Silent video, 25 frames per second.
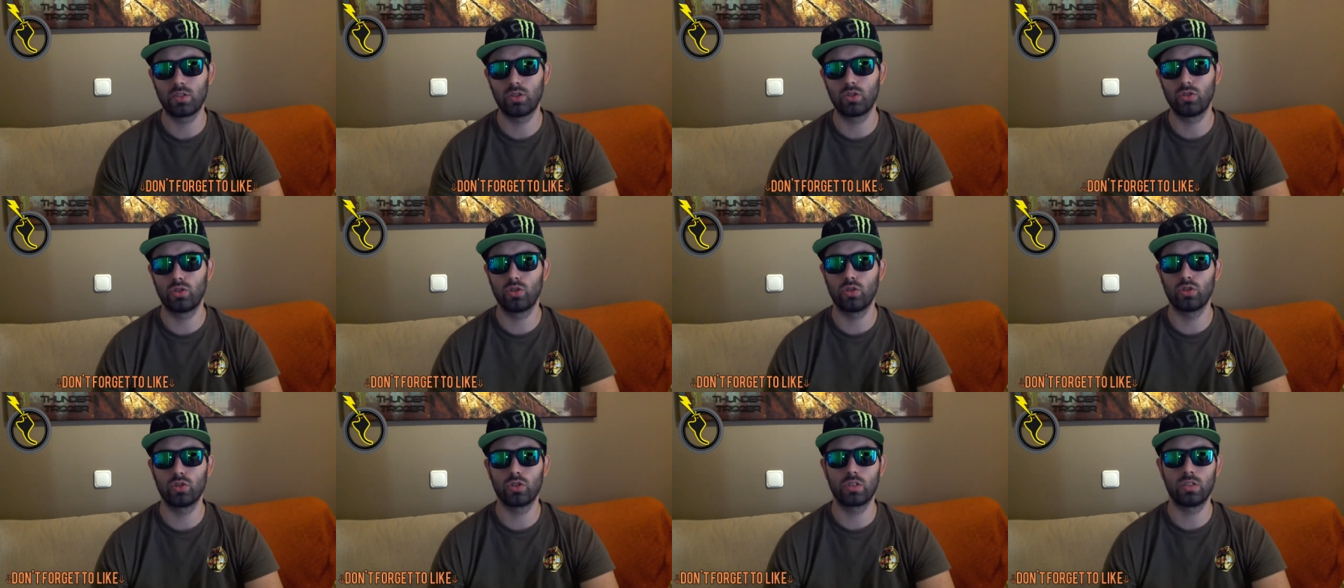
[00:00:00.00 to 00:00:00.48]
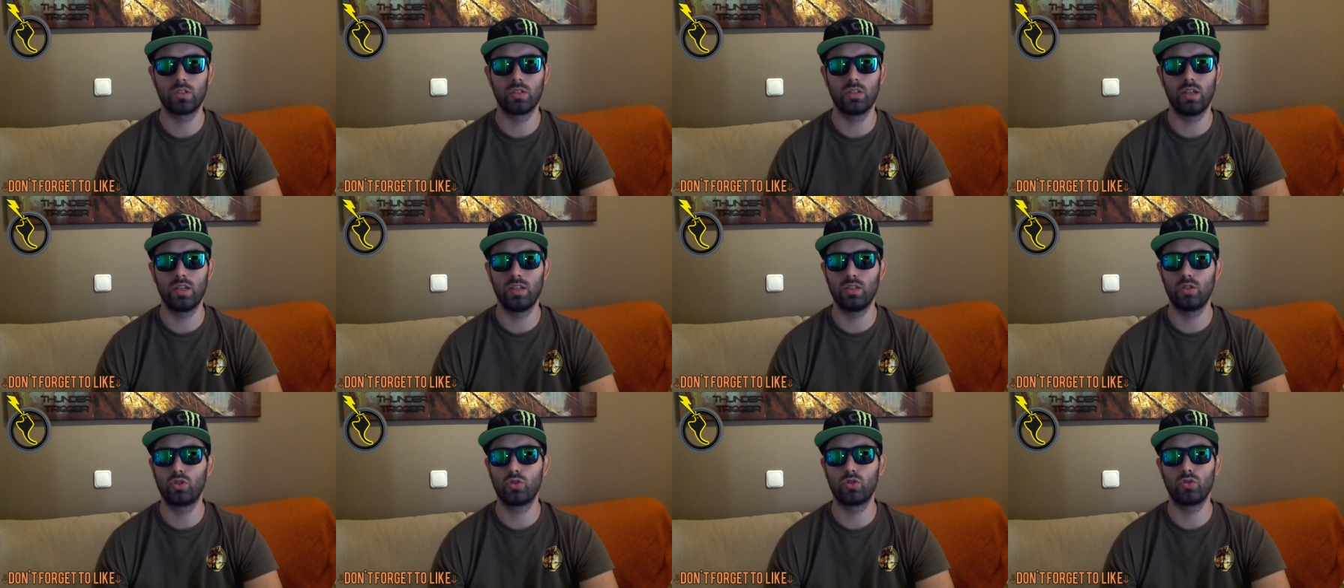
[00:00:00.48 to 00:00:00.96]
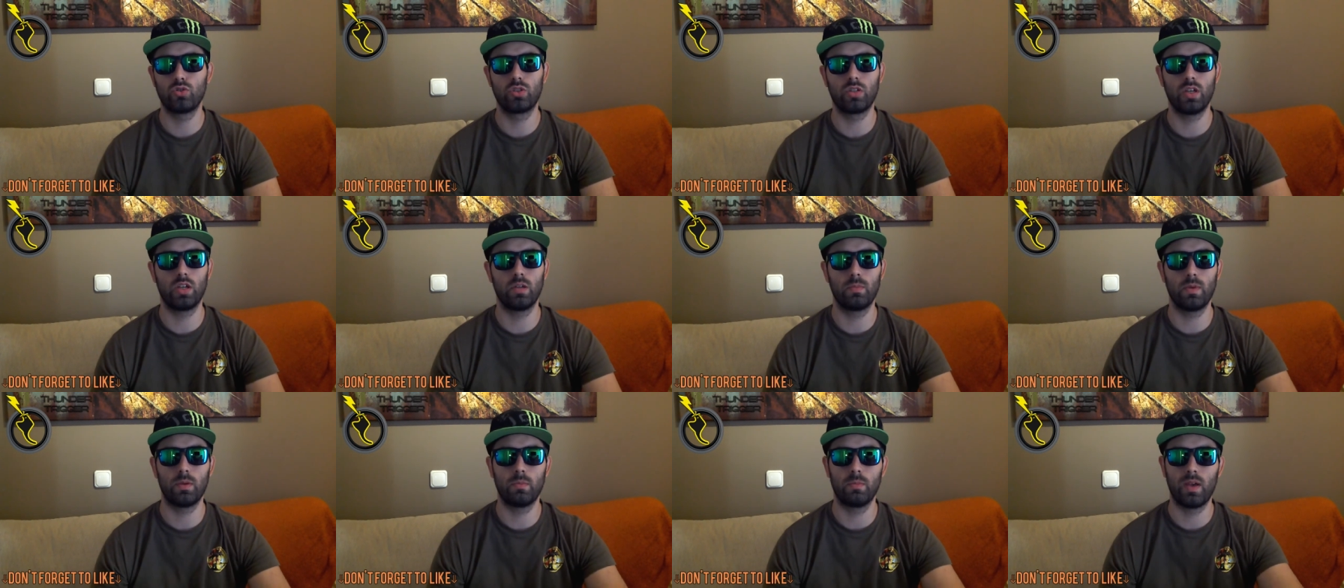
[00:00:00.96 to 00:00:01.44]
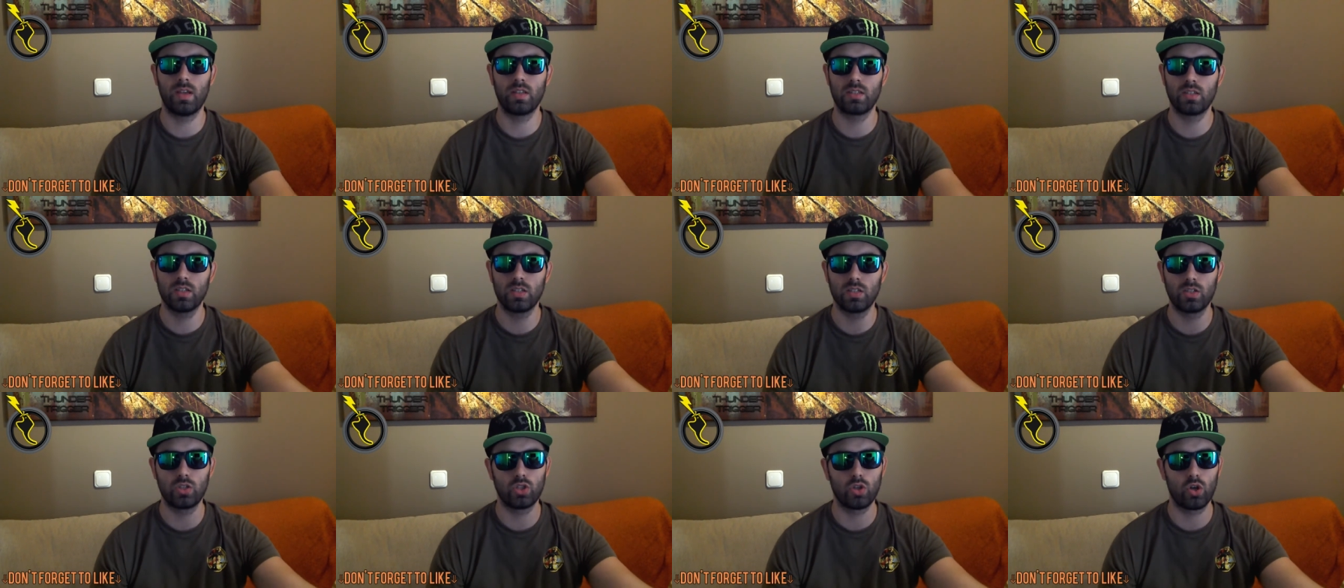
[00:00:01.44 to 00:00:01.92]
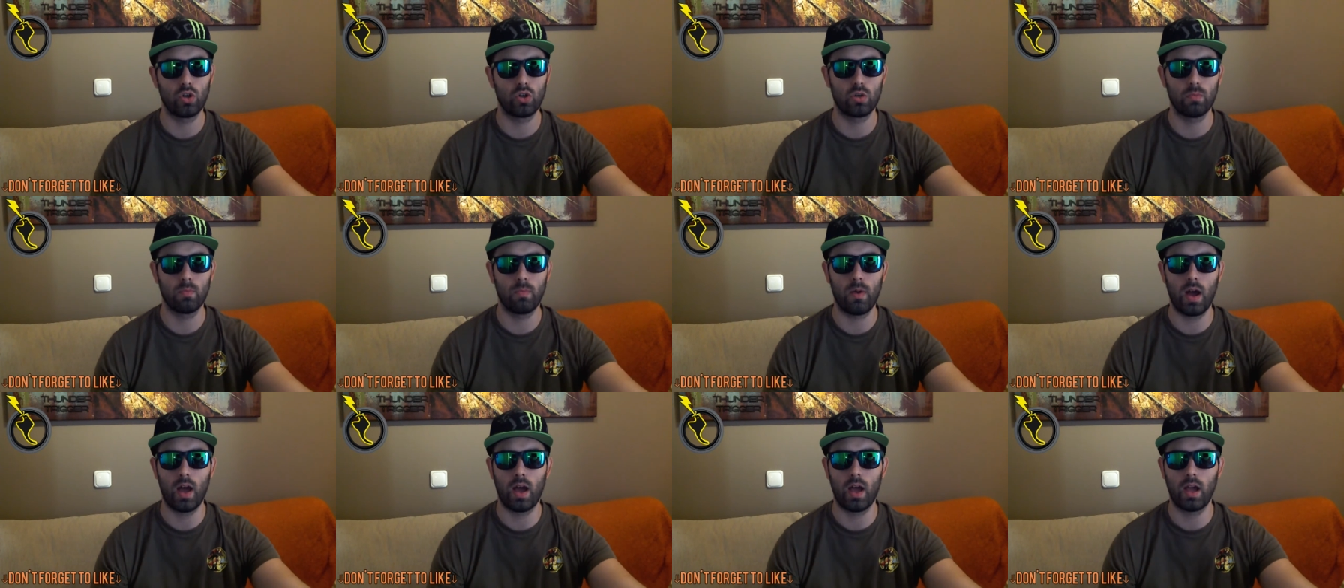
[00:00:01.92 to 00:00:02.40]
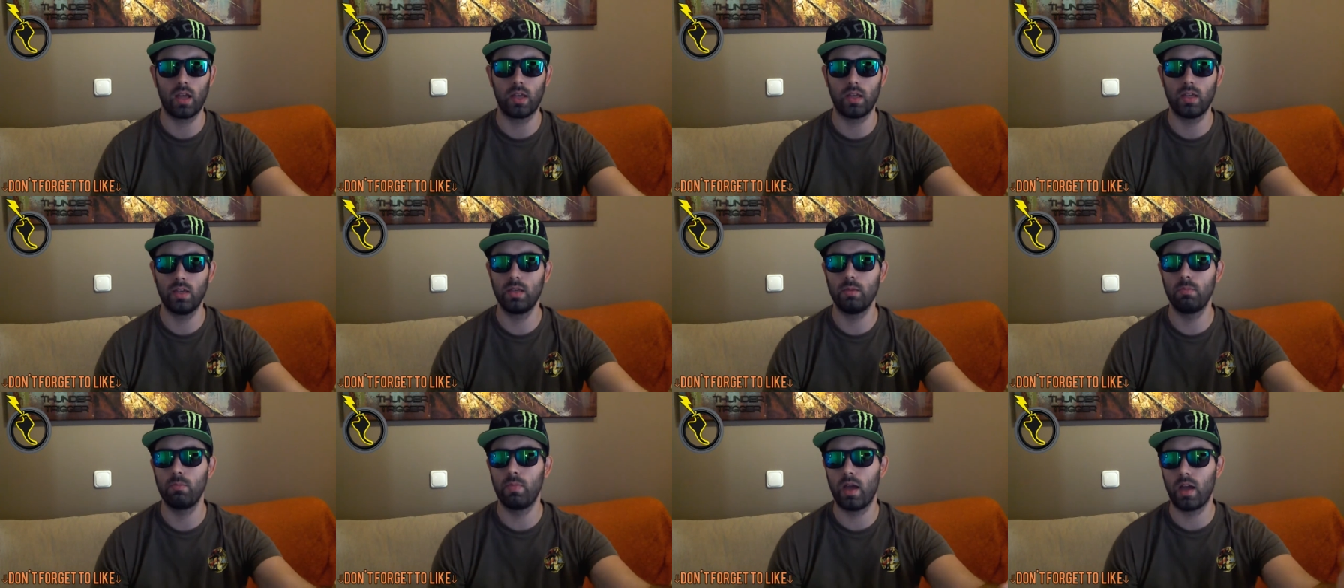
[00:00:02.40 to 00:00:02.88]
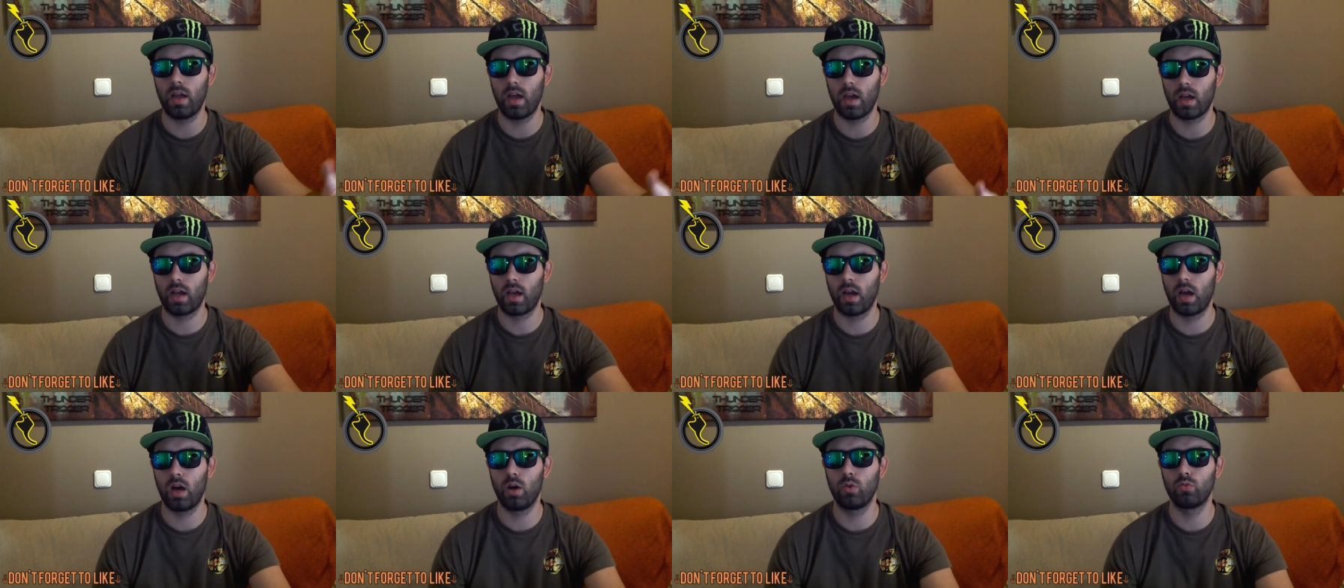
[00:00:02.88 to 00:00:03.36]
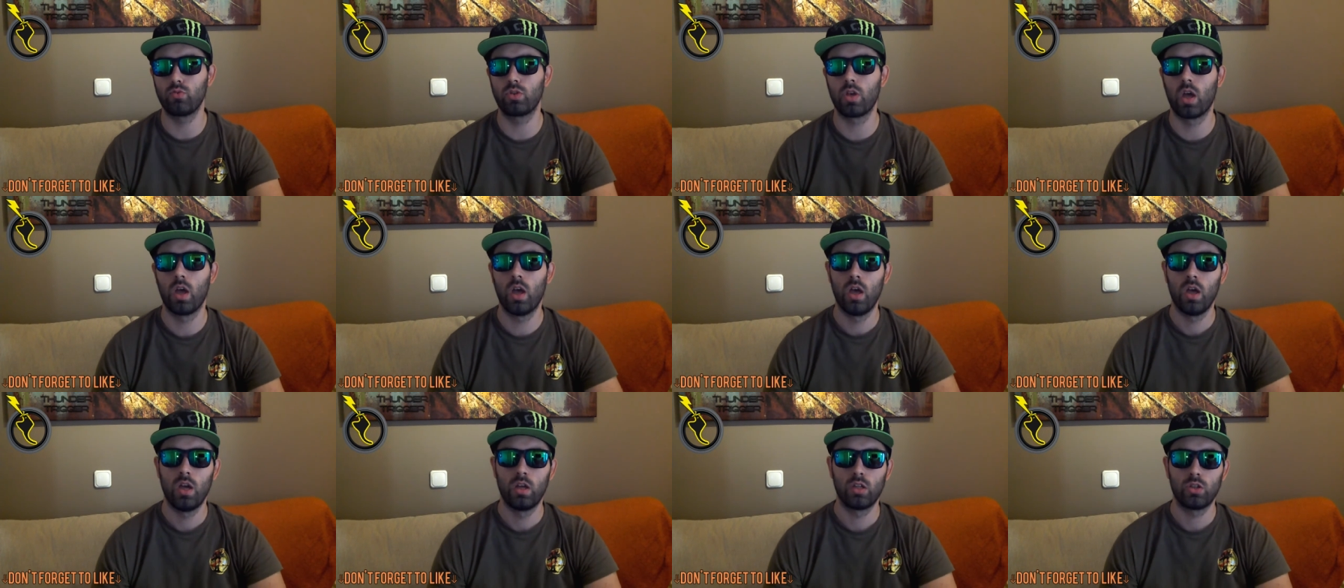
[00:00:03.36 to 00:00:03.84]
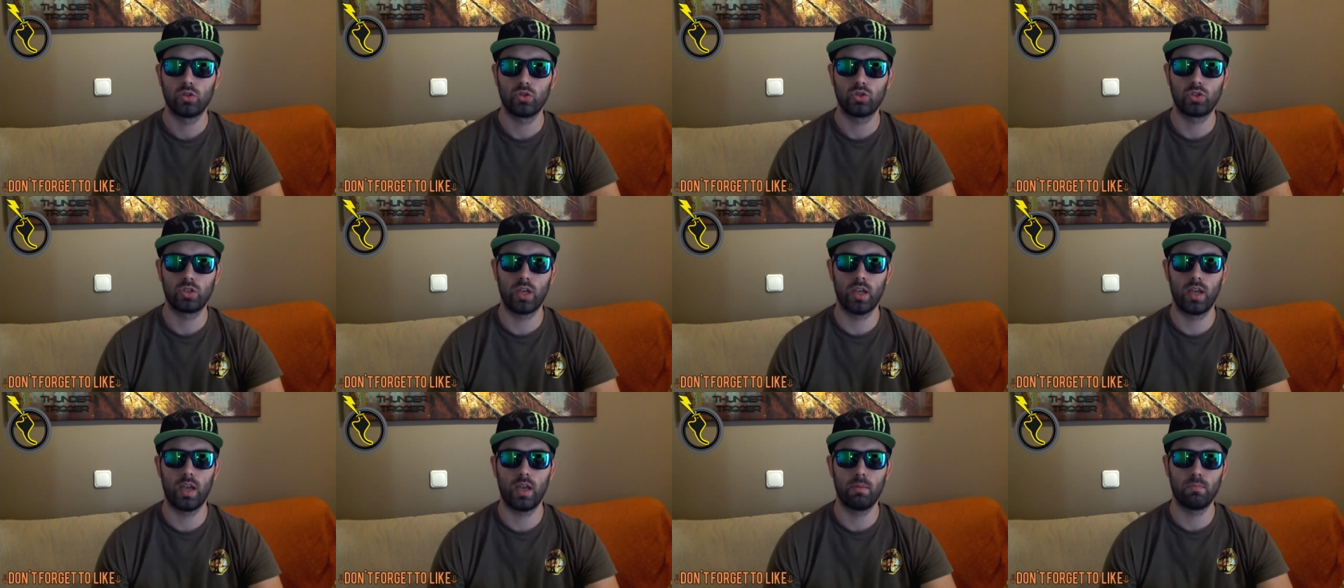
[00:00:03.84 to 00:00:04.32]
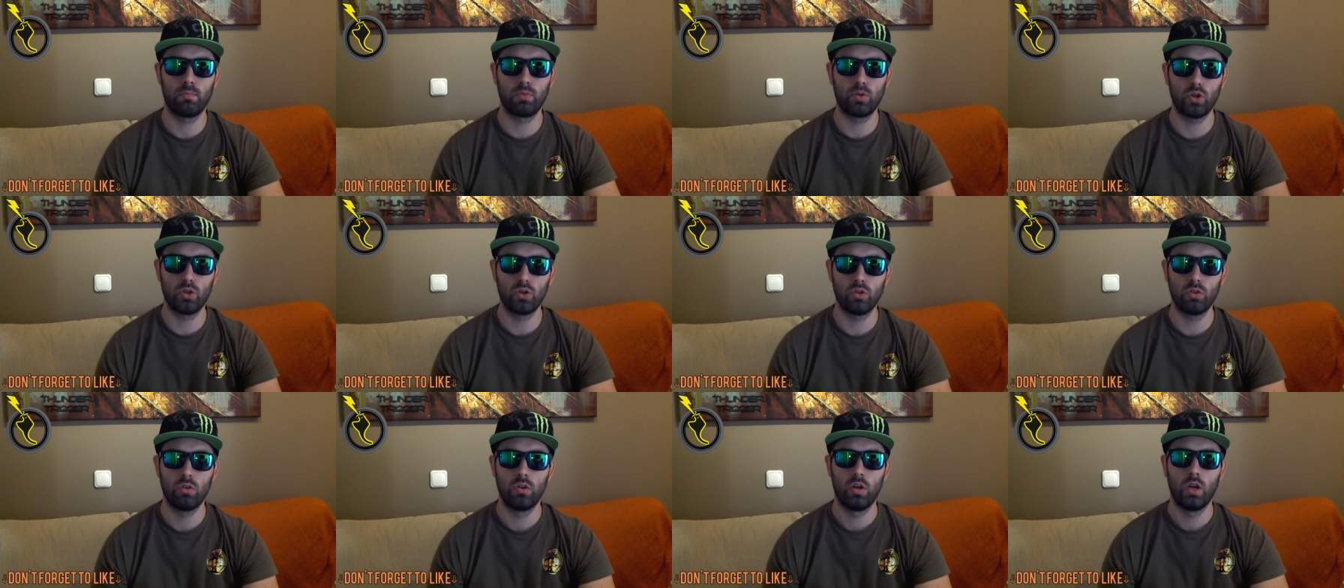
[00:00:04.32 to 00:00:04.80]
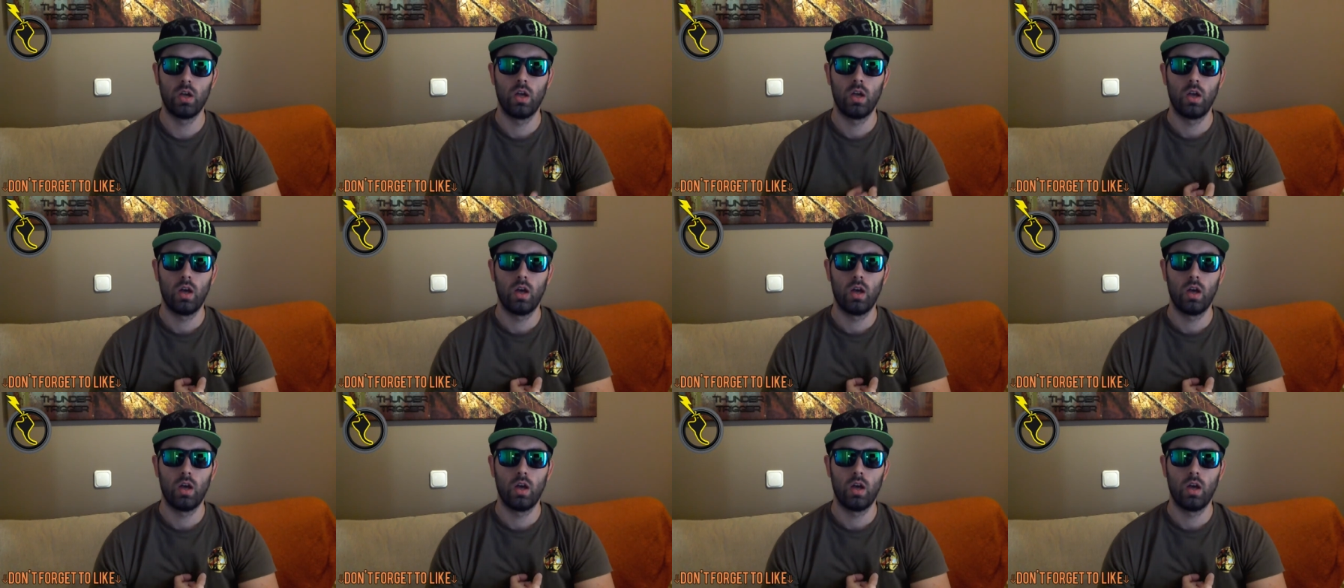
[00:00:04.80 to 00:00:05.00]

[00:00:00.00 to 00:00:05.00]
You just need to send me a message on my eBay account to say, hey bro,